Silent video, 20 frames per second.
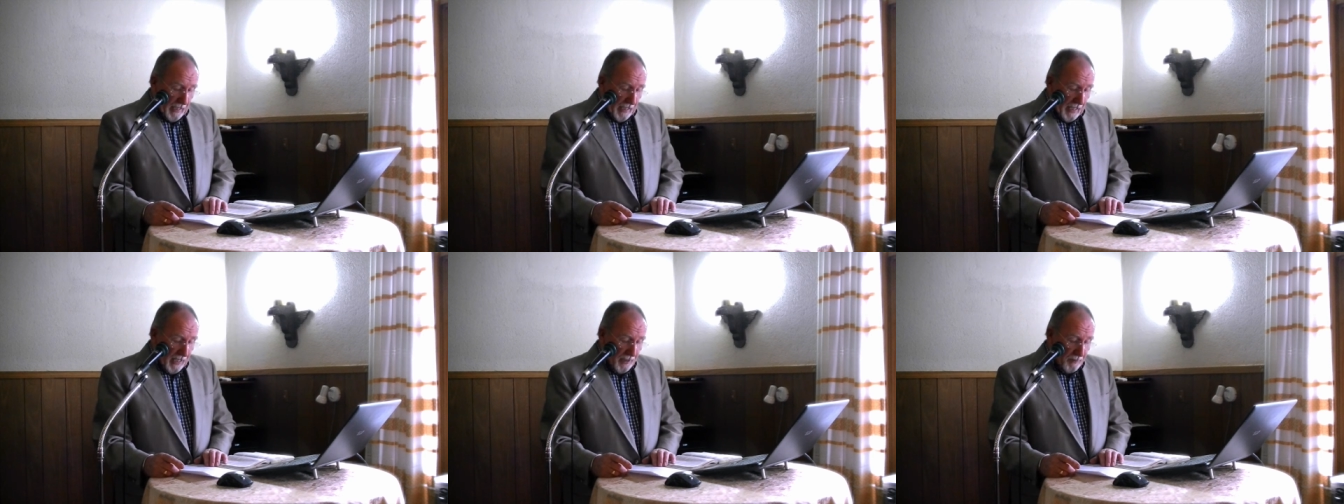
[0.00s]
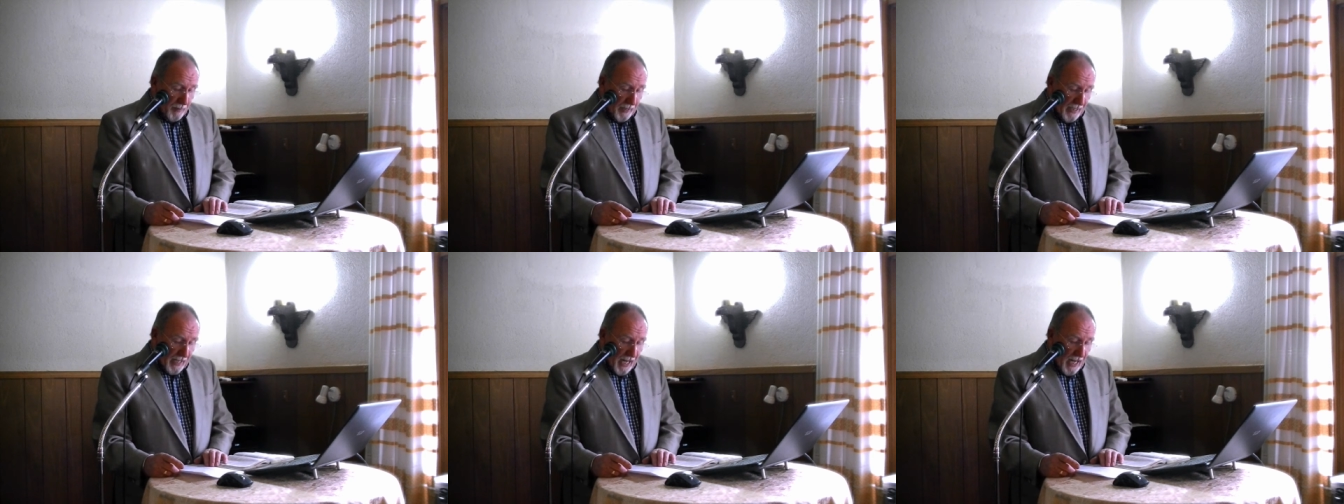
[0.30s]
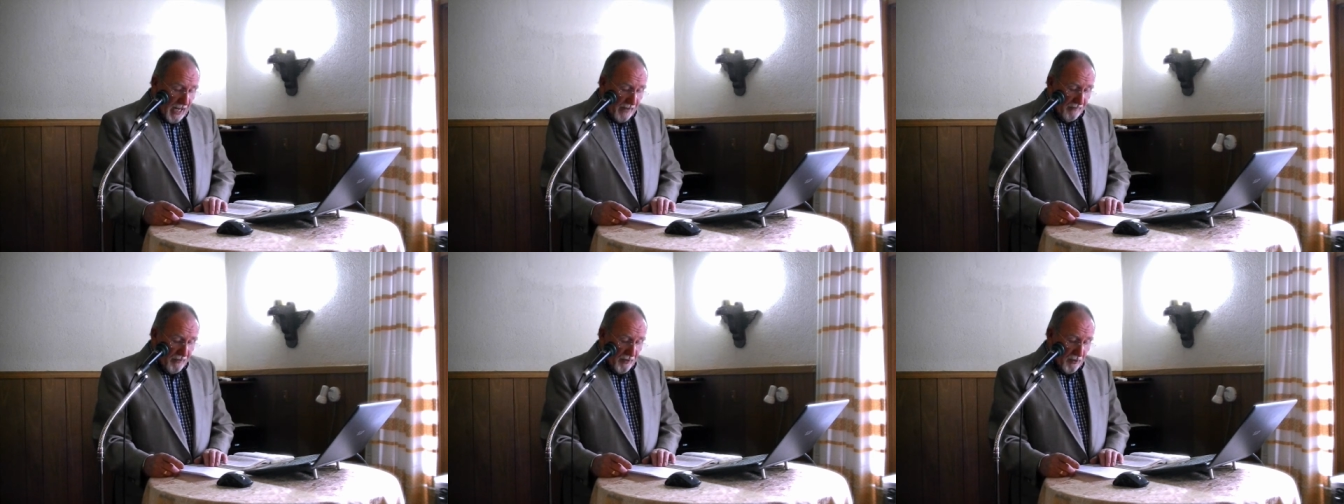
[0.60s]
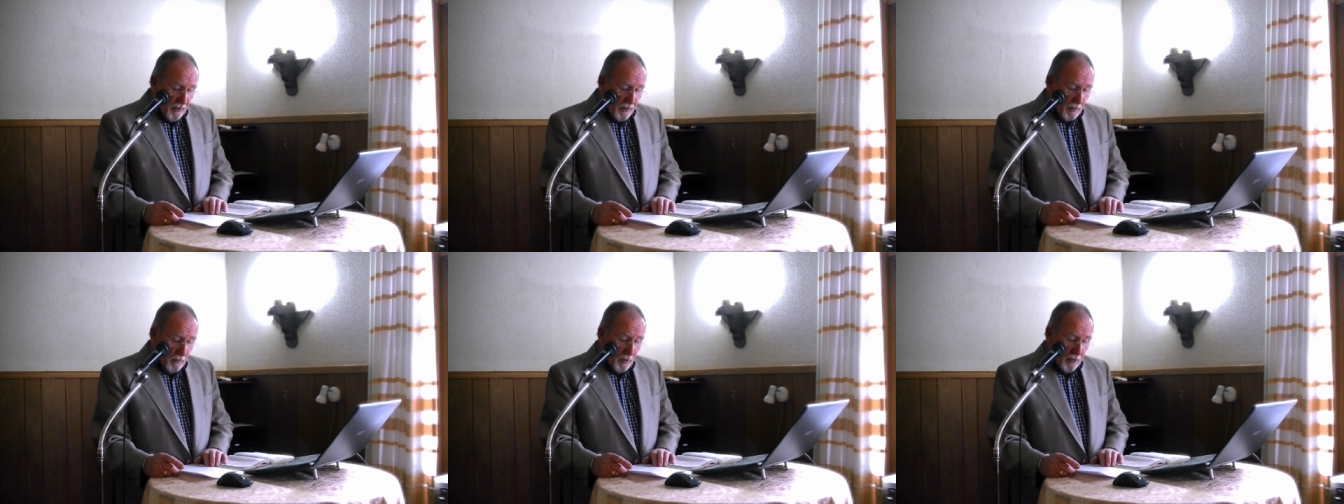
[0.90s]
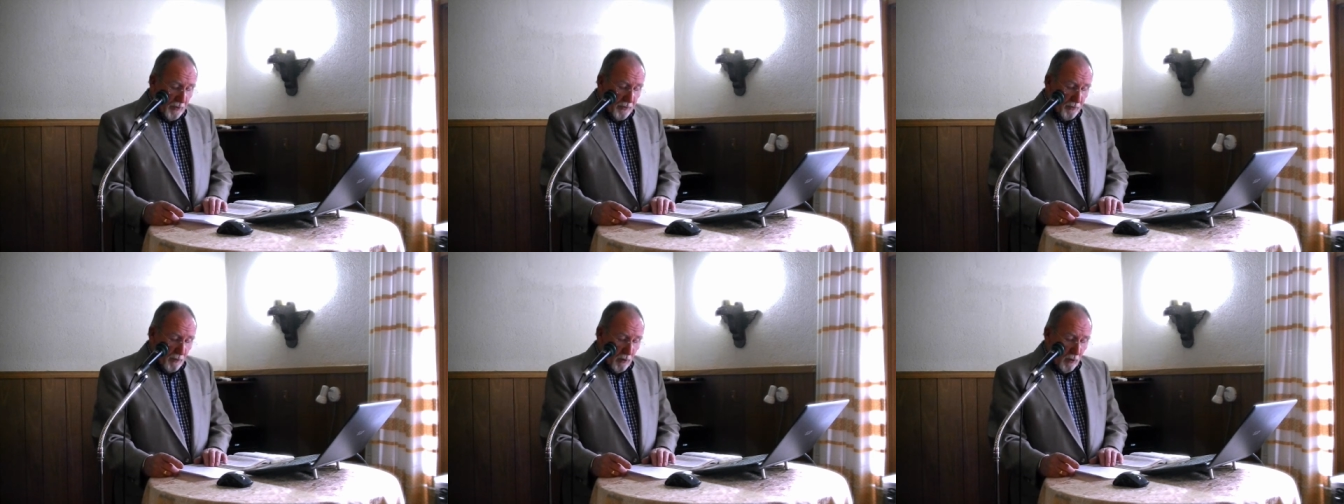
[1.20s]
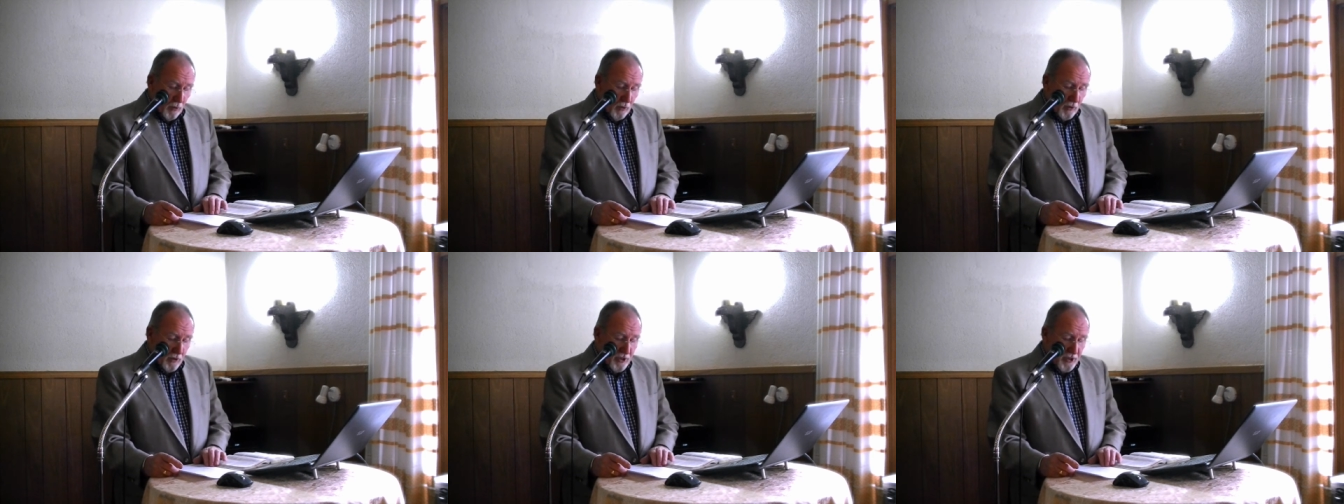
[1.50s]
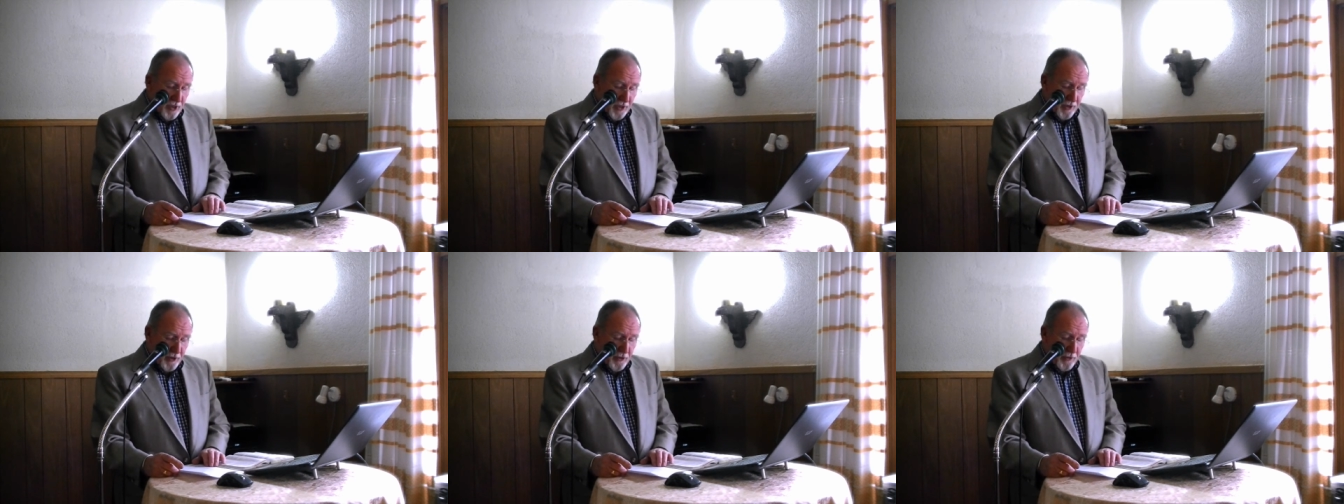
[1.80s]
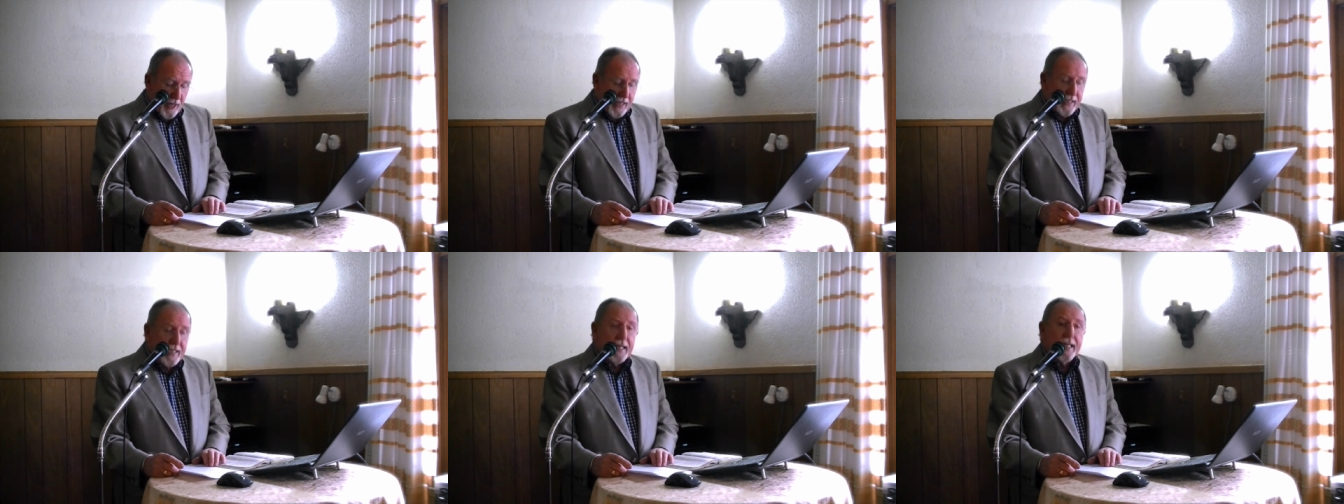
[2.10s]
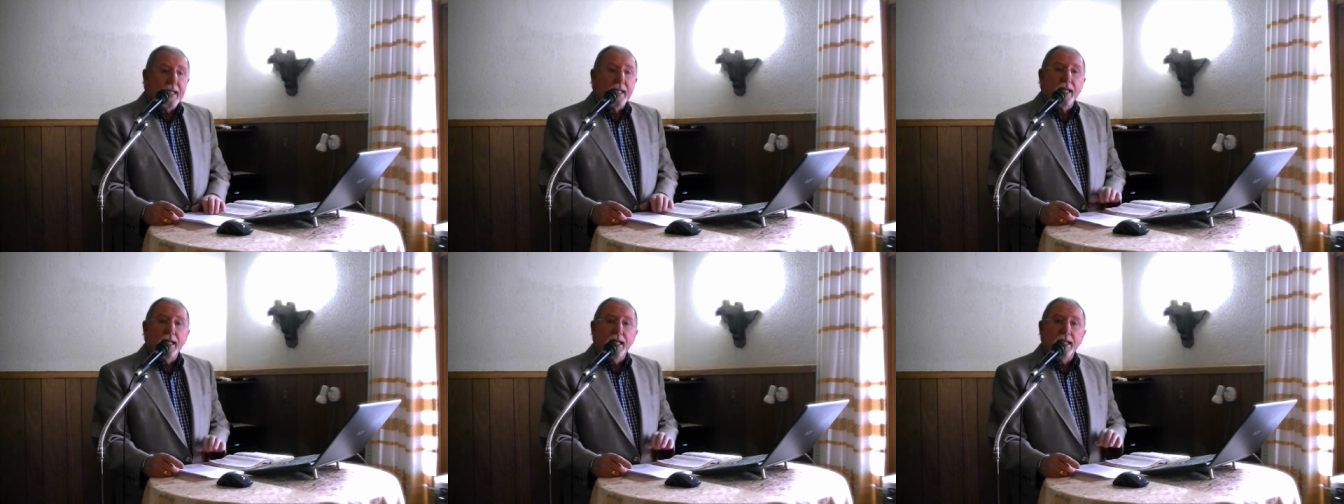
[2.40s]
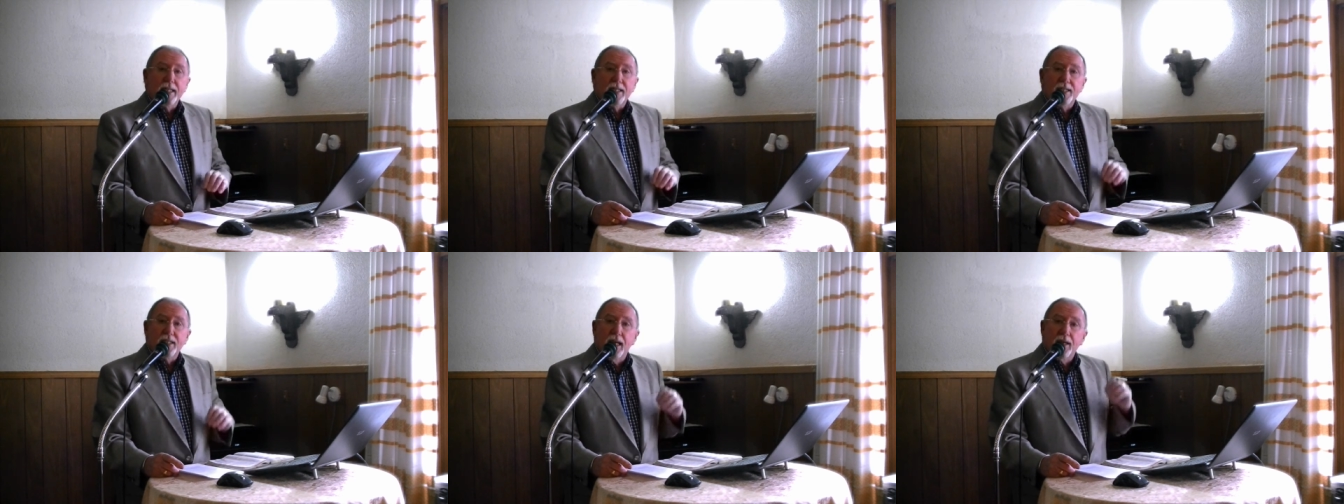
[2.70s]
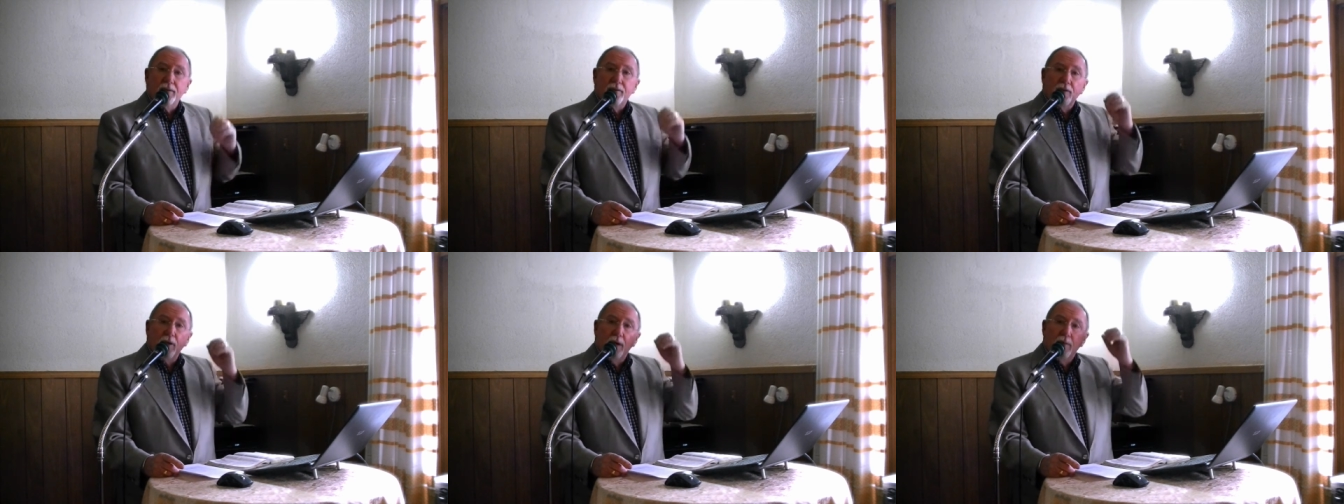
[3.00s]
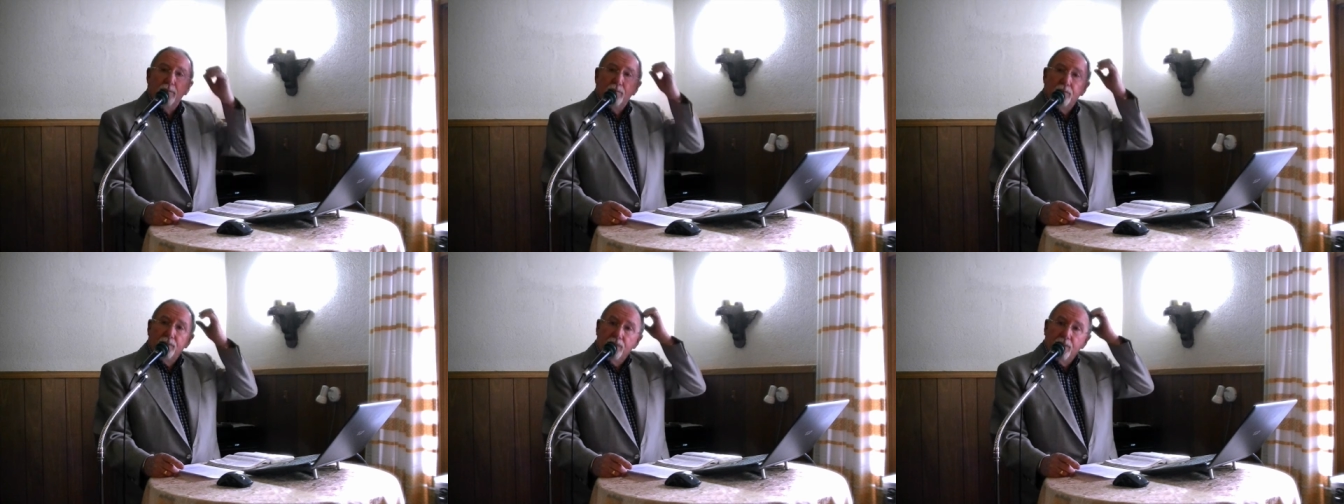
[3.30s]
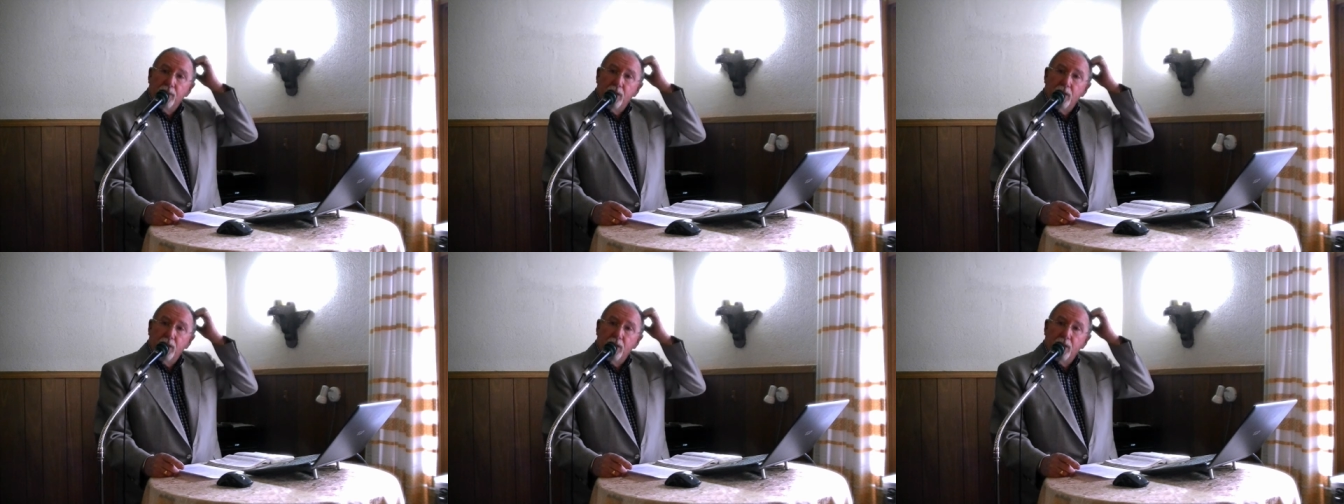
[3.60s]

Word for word: and behavior with rules, training, etc.